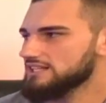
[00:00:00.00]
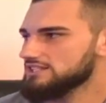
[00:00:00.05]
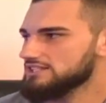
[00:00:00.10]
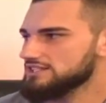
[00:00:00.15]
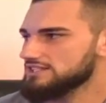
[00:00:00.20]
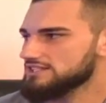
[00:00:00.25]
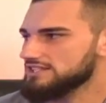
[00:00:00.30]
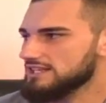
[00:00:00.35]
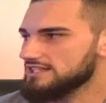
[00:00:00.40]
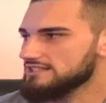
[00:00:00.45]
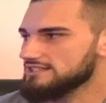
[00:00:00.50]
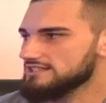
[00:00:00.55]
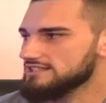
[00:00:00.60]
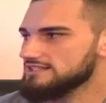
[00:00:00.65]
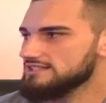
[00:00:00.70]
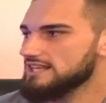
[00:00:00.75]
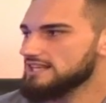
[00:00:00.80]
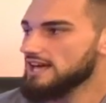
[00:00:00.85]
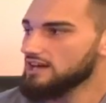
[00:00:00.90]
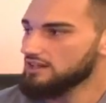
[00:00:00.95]
just
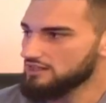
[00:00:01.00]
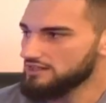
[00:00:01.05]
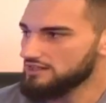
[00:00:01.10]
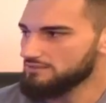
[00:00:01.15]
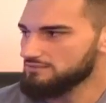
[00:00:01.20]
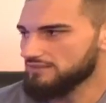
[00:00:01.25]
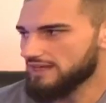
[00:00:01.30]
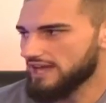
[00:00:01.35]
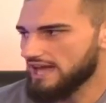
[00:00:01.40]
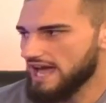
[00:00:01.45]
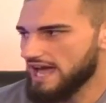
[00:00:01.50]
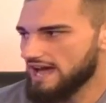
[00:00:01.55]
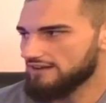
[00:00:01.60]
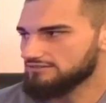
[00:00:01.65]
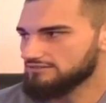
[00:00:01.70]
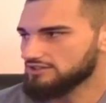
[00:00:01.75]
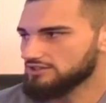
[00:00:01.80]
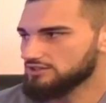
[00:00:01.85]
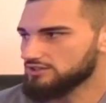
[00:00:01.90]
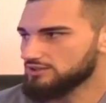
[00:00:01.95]
doesn't tell them they
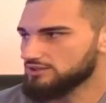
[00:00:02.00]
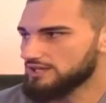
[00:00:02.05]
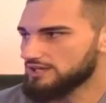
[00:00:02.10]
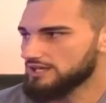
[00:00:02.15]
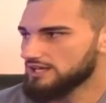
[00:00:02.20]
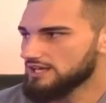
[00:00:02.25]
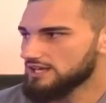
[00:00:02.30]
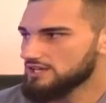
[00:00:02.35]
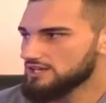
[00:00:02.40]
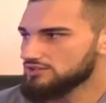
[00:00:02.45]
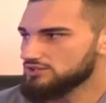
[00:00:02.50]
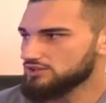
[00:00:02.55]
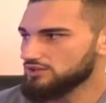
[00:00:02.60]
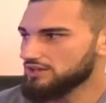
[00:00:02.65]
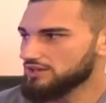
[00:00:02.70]
have to do it, so they